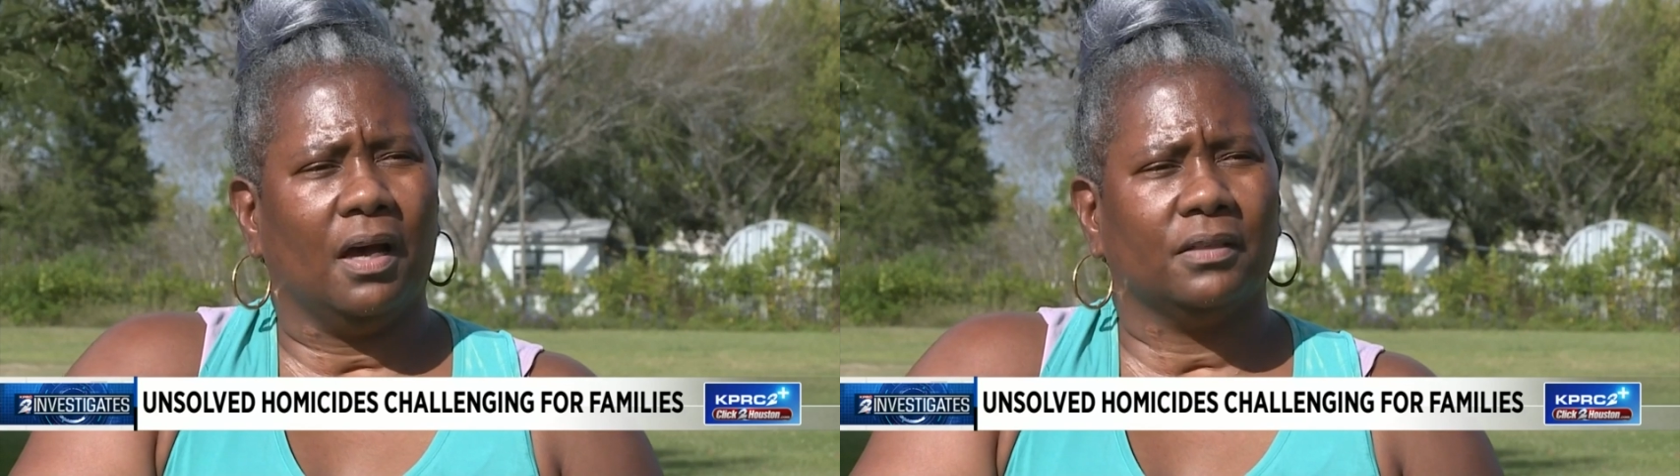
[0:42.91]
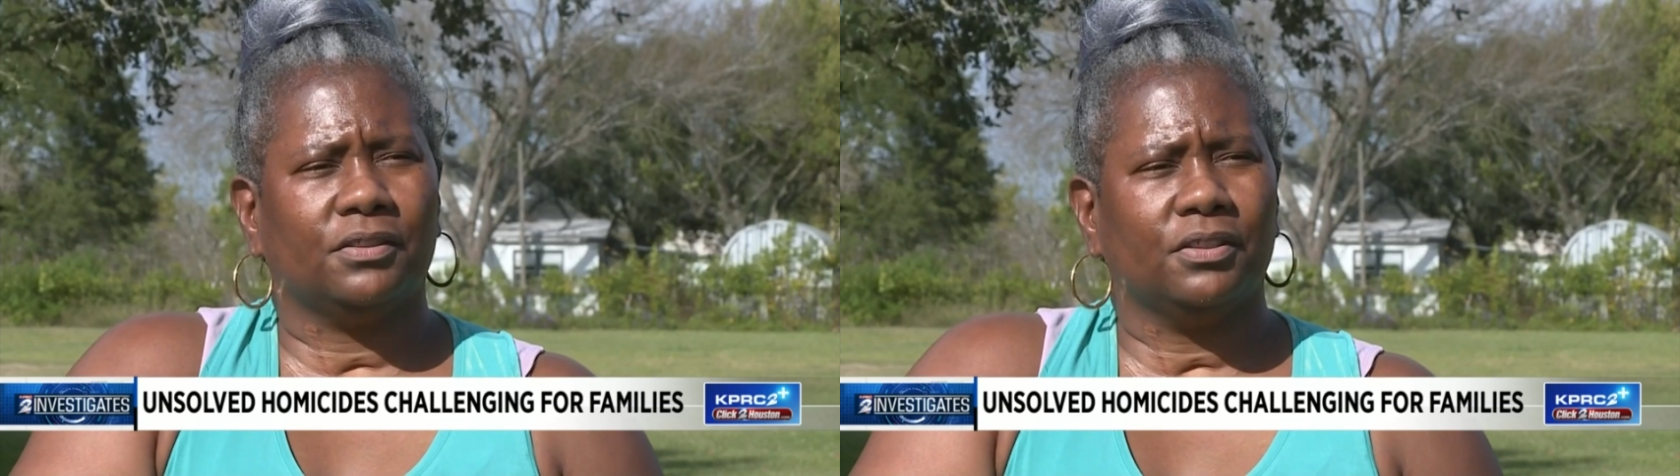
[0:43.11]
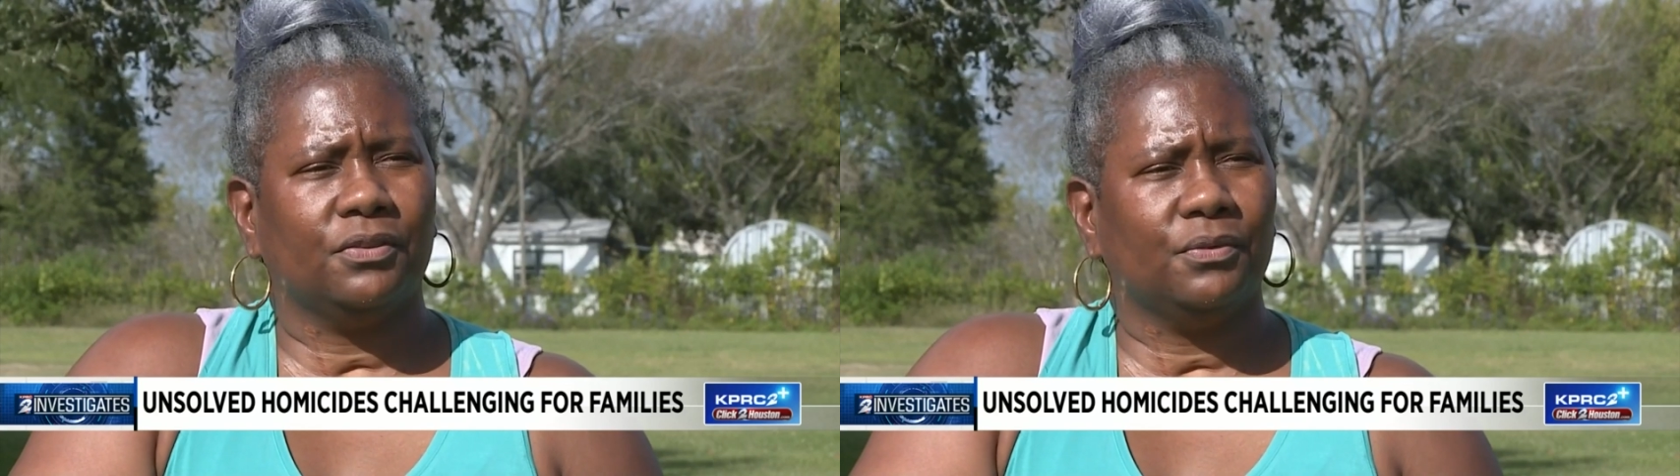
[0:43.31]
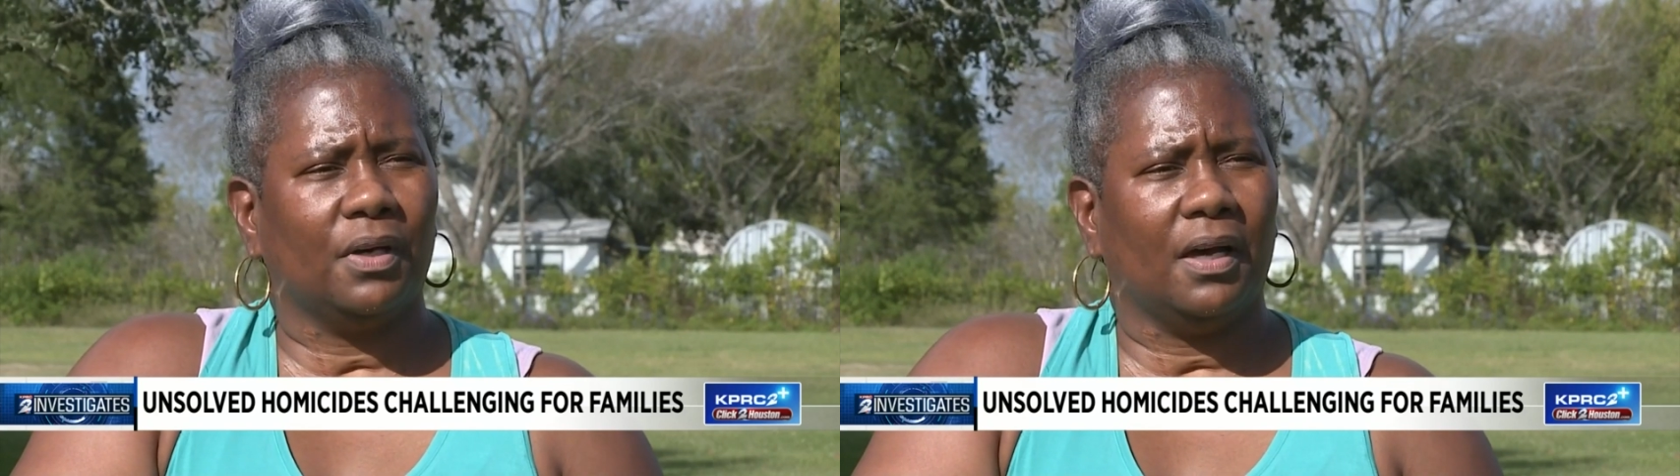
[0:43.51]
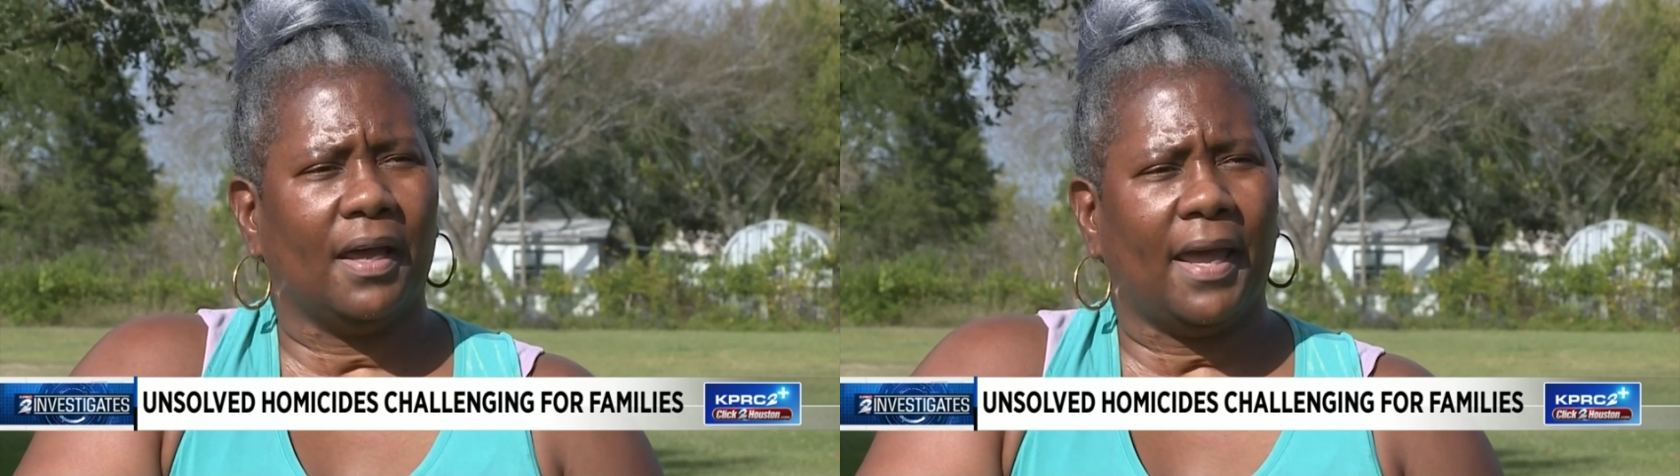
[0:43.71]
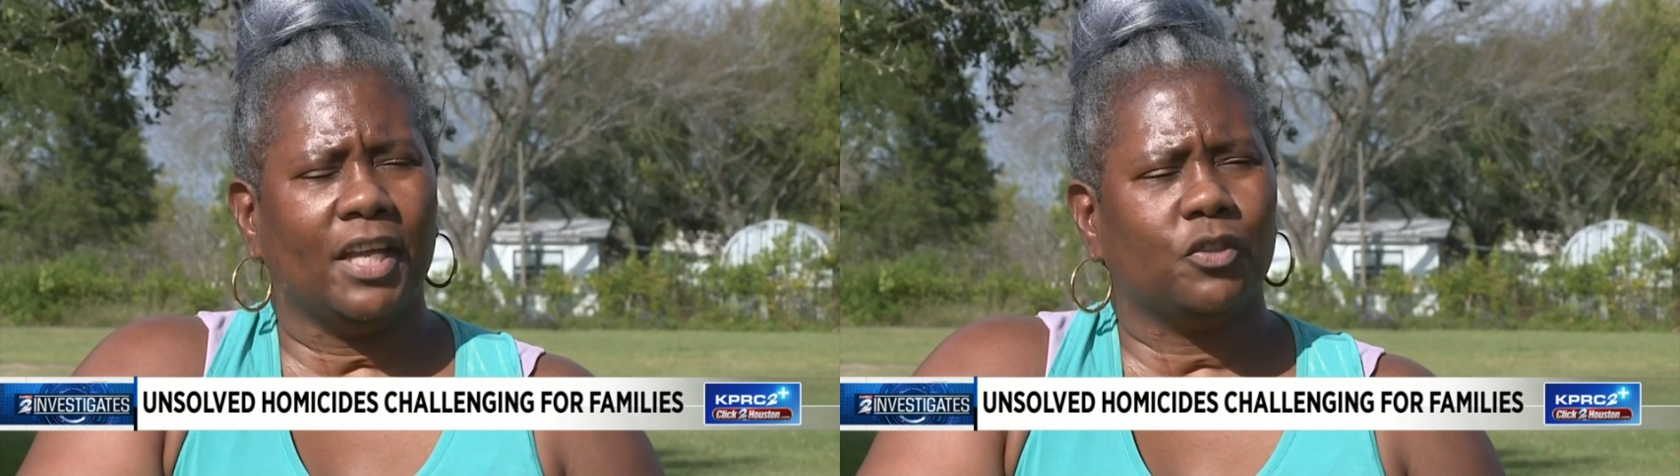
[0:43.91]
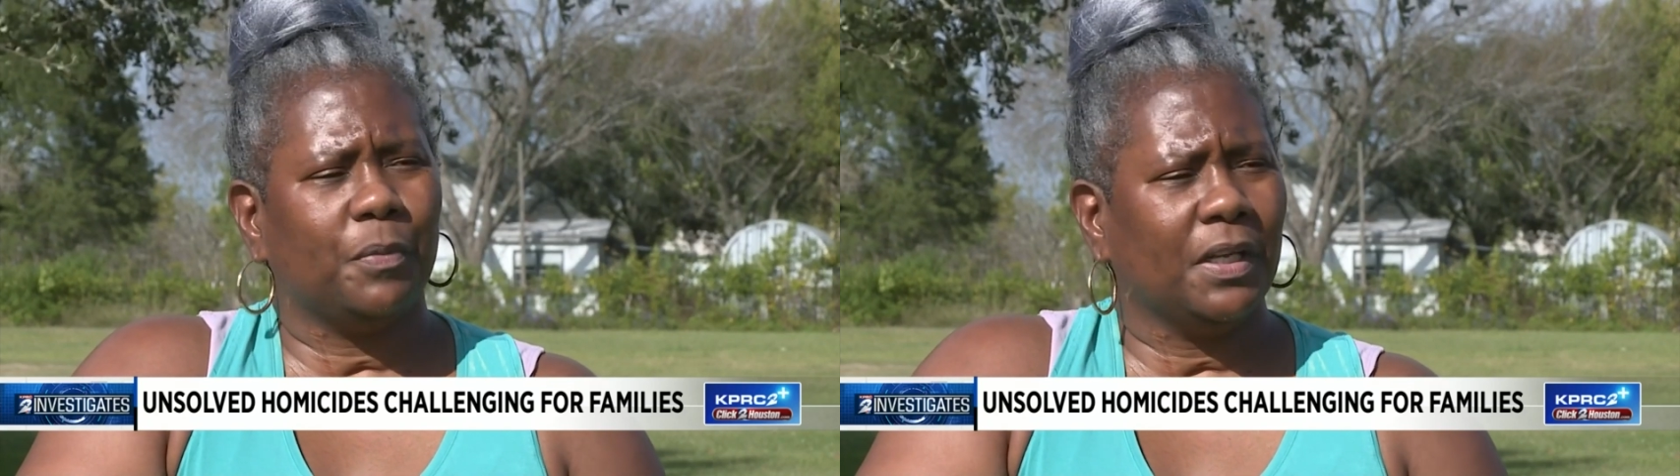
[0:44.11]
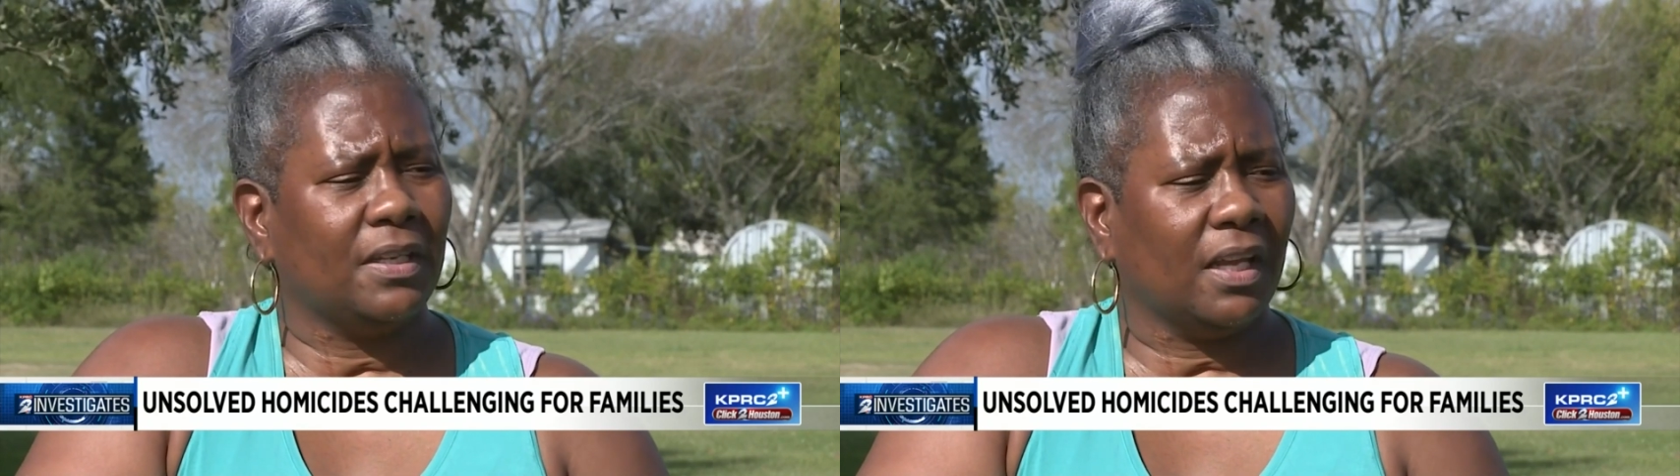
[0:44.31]
to
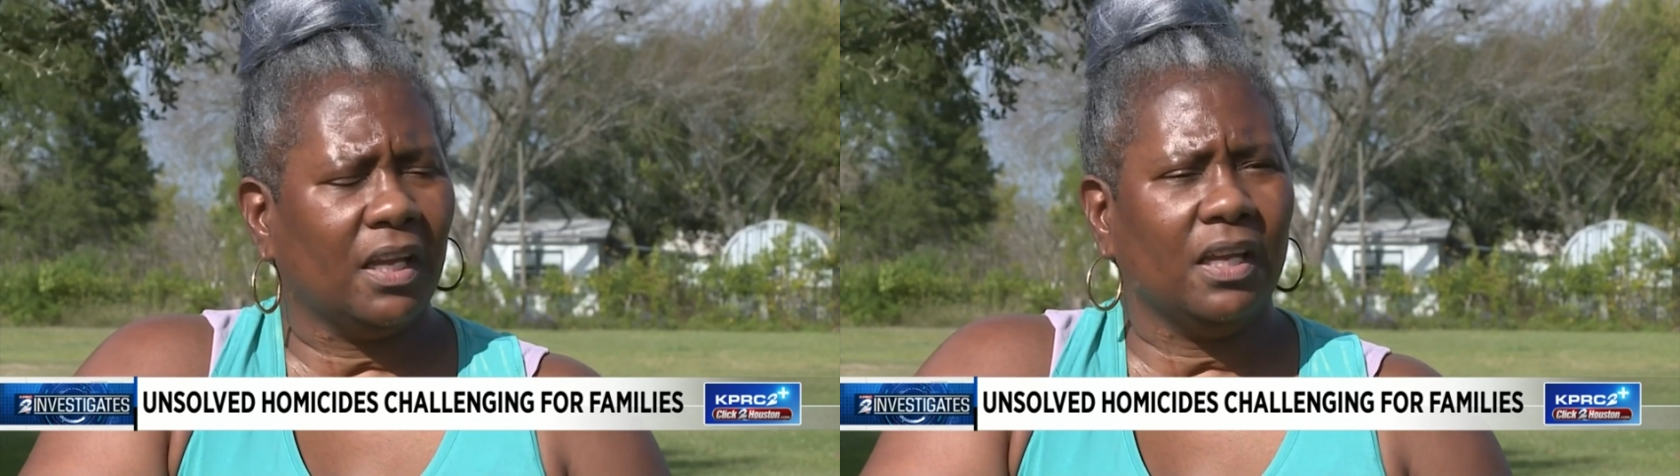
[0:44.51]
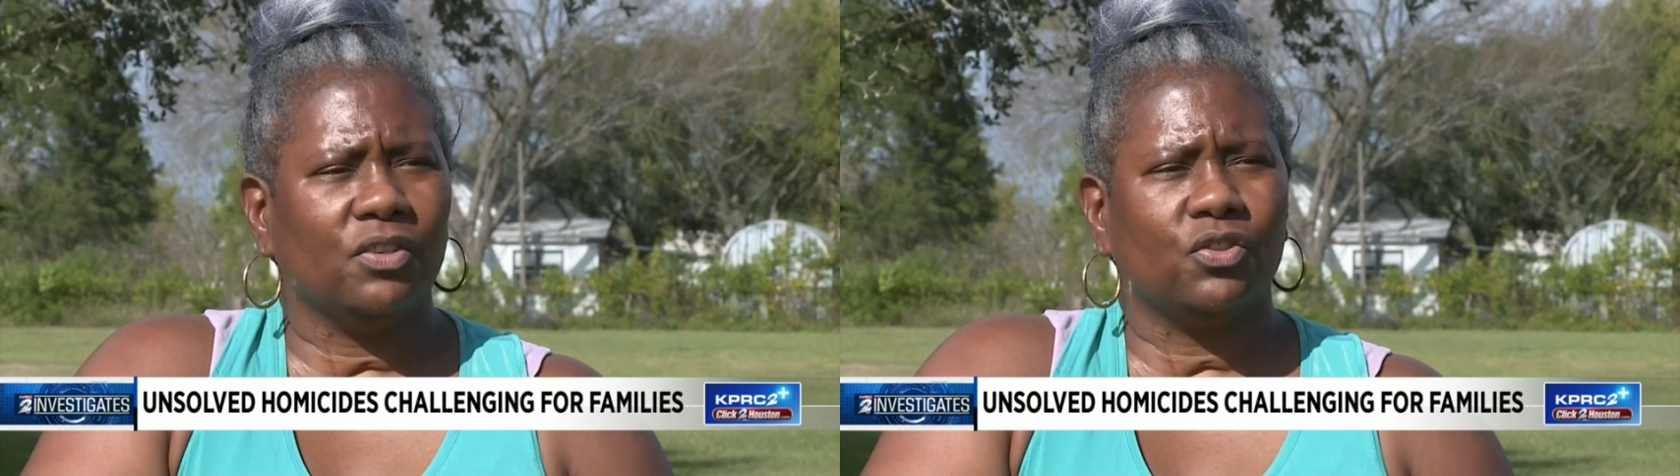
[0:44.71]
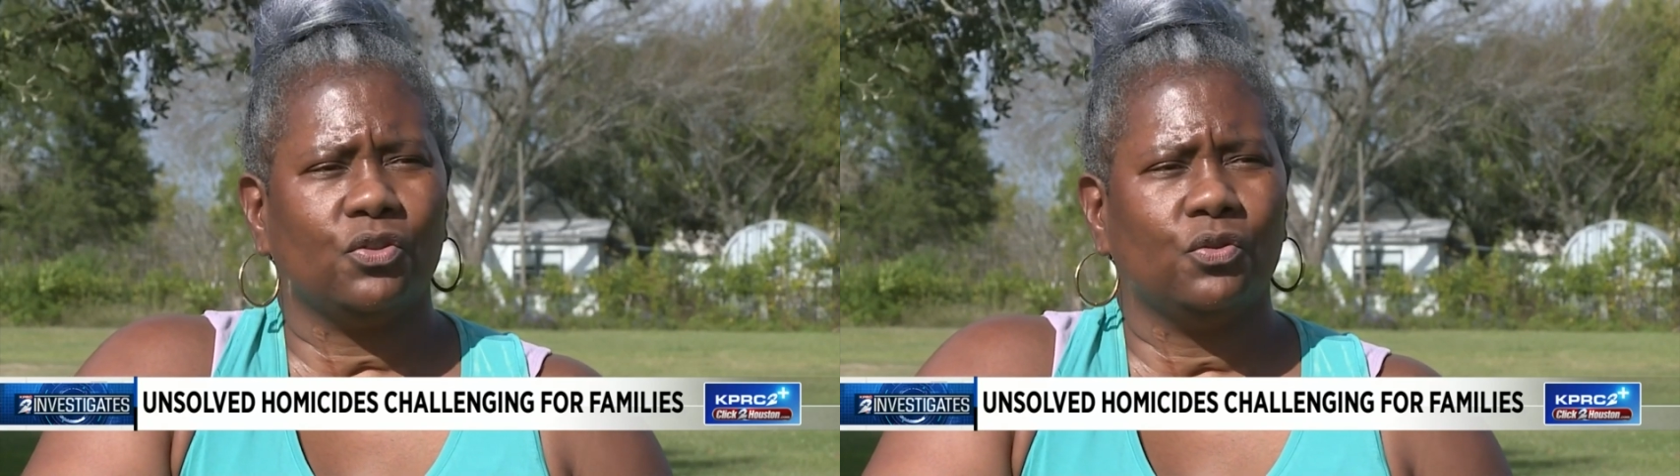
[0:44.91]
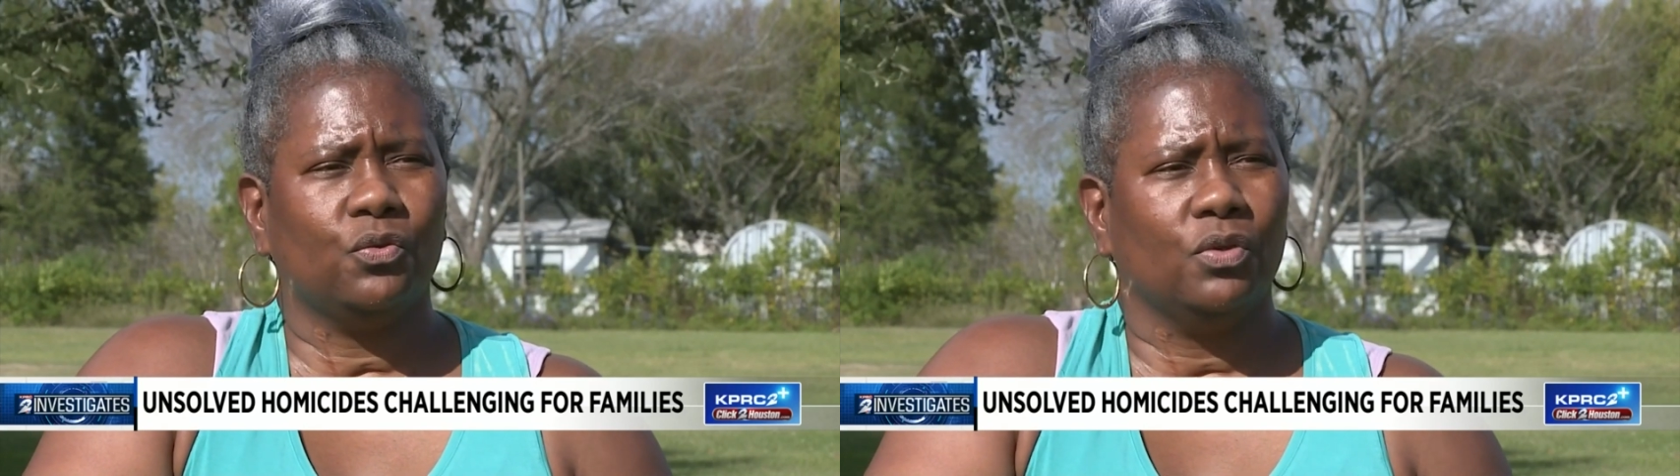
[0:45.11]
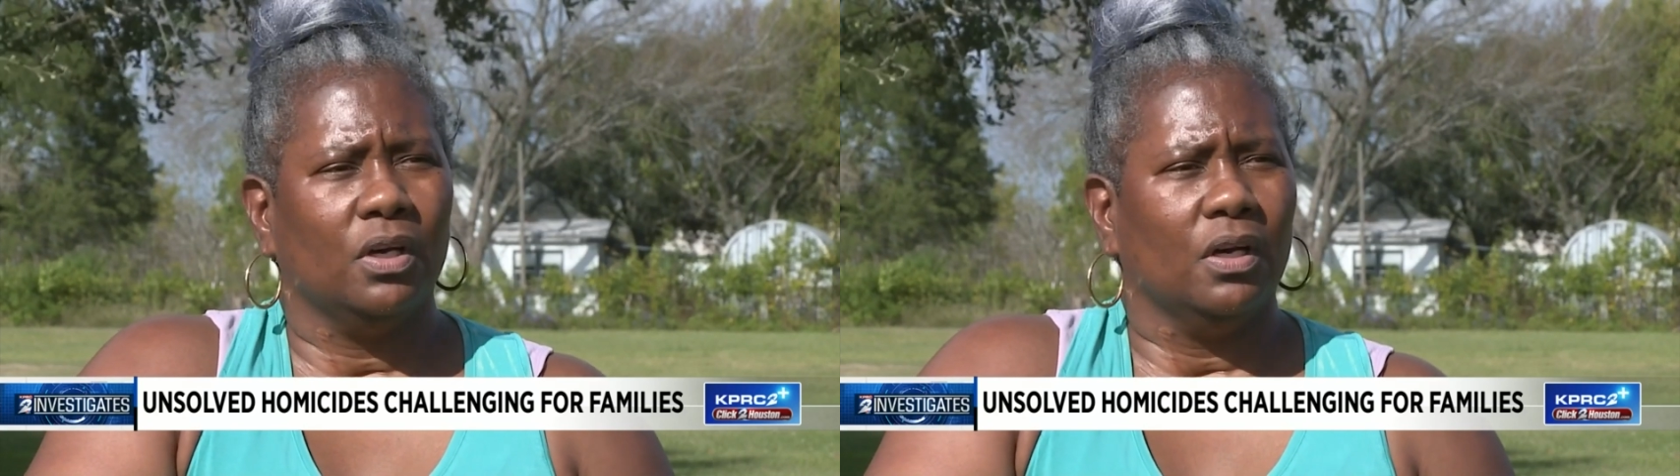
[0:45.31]
HPD, to